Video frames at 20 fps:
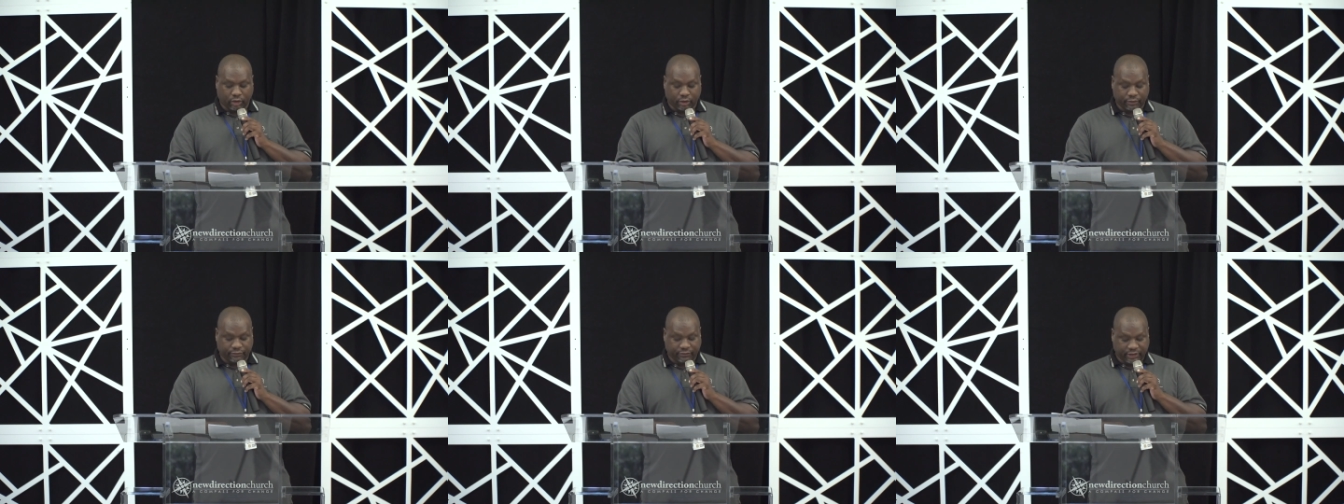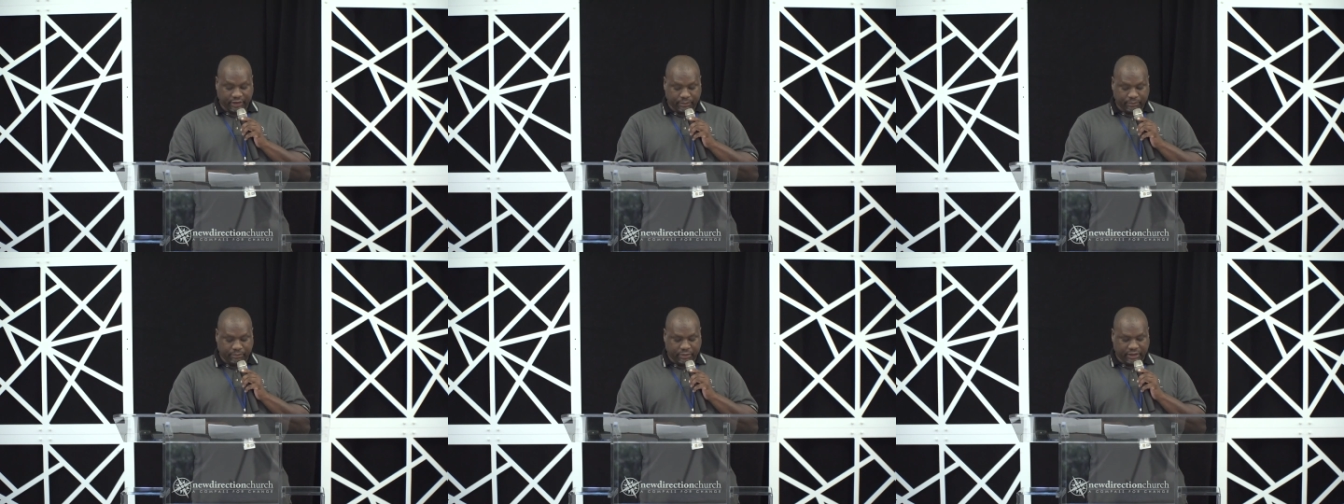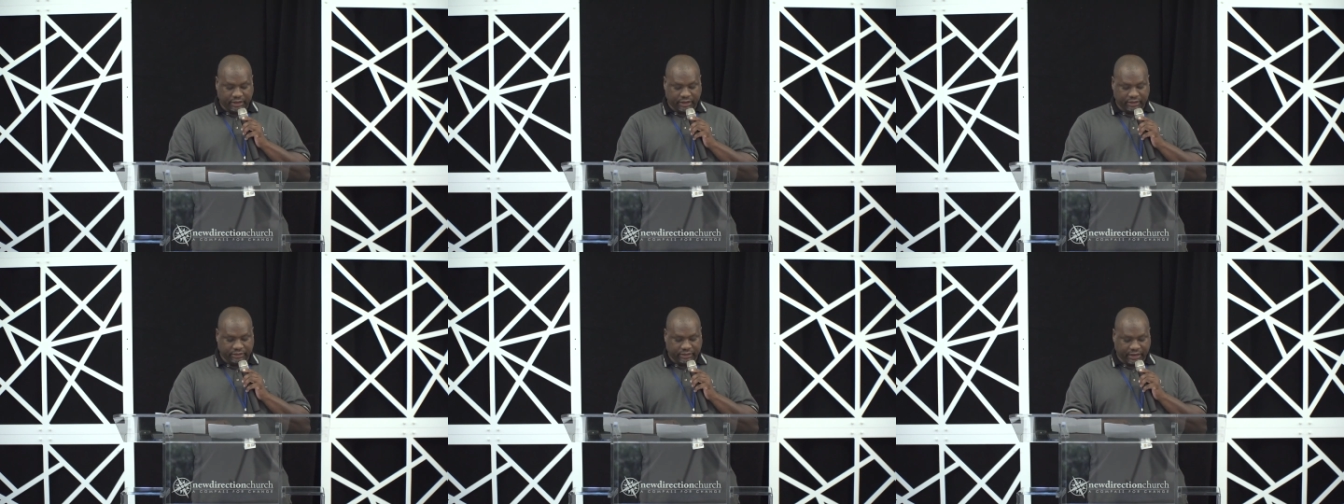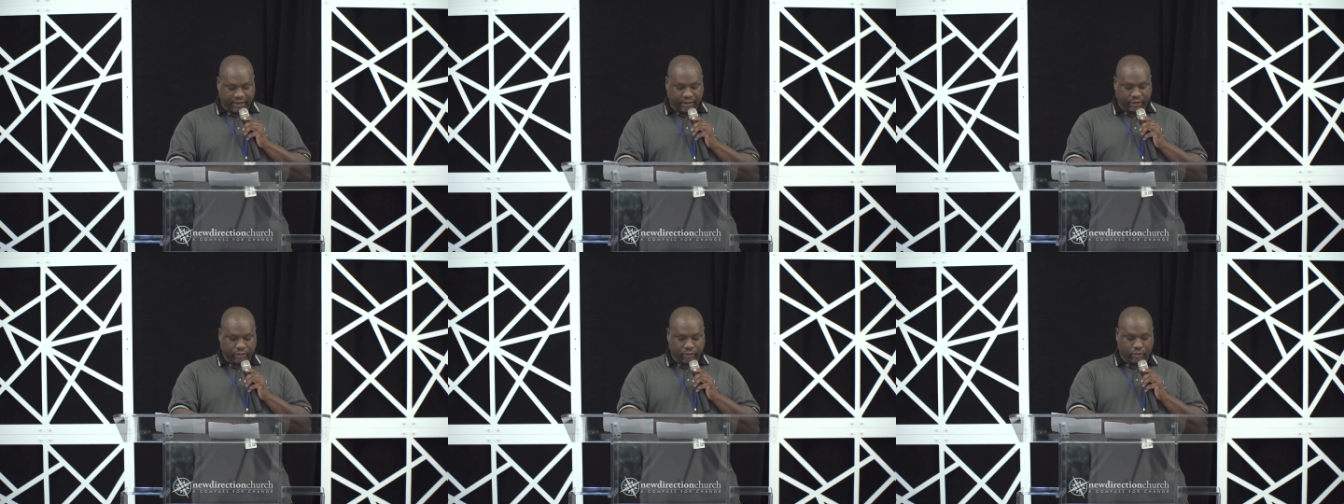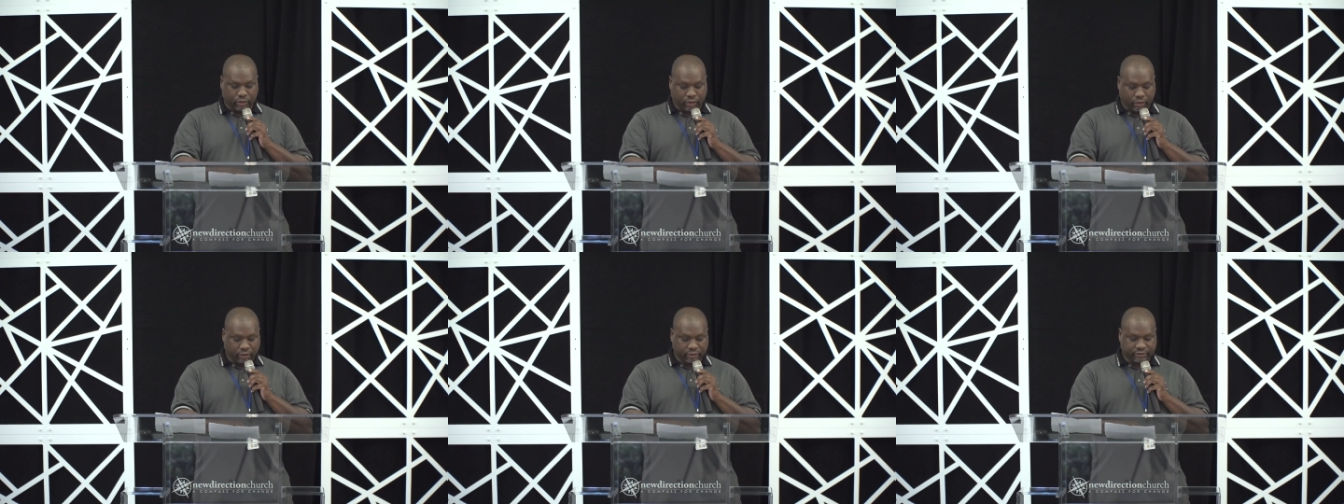of Him being there
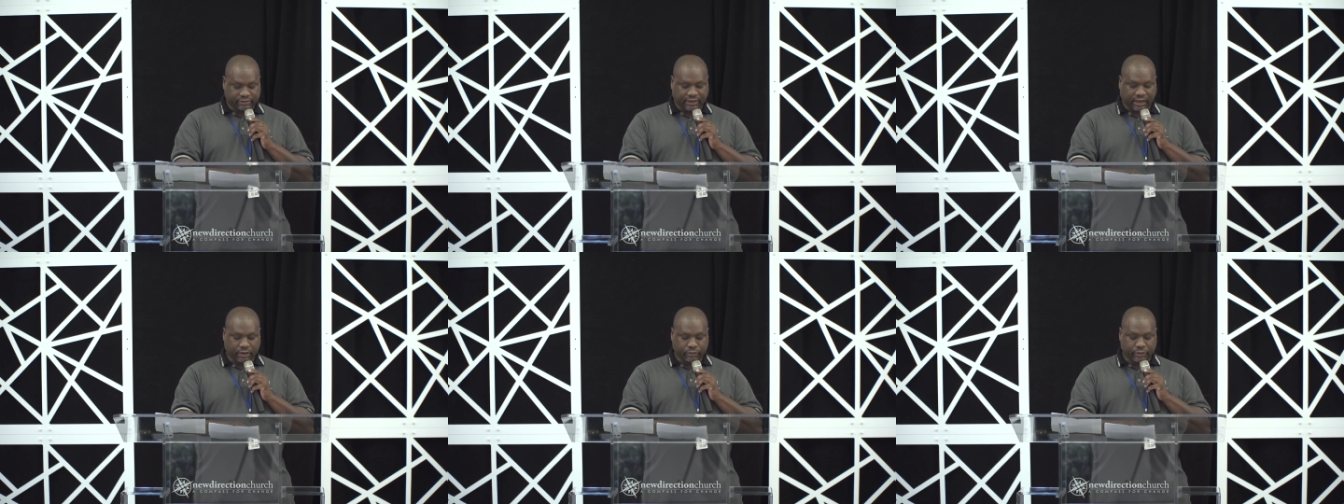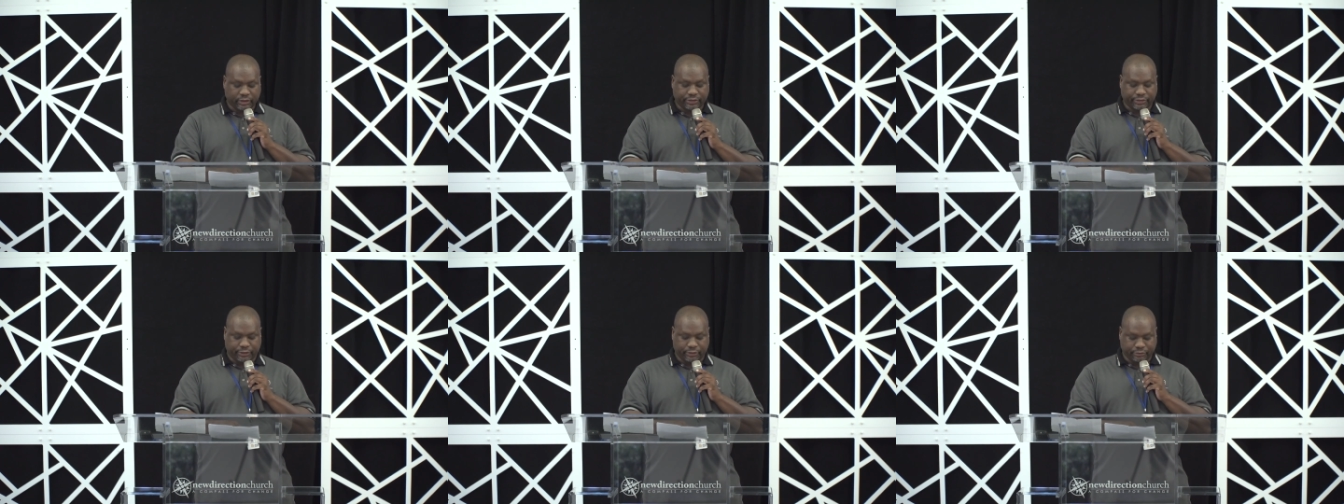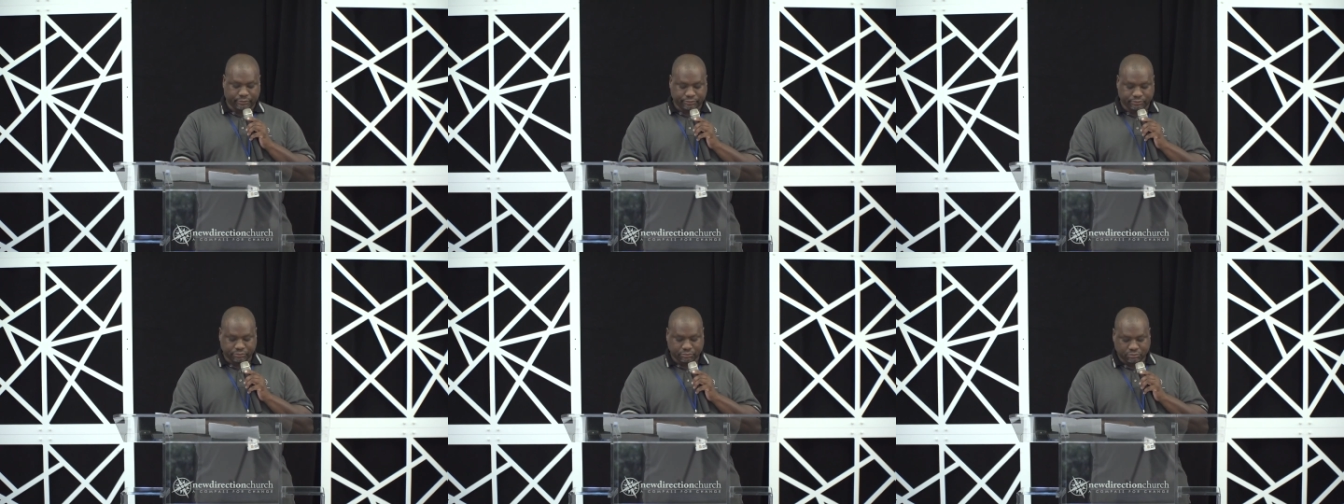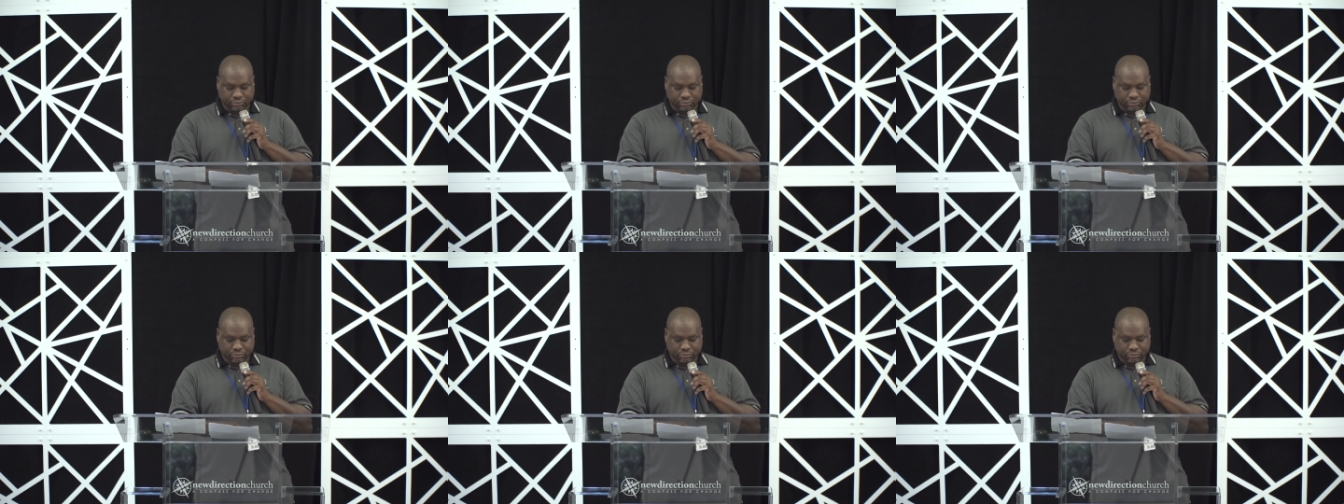alongside with you,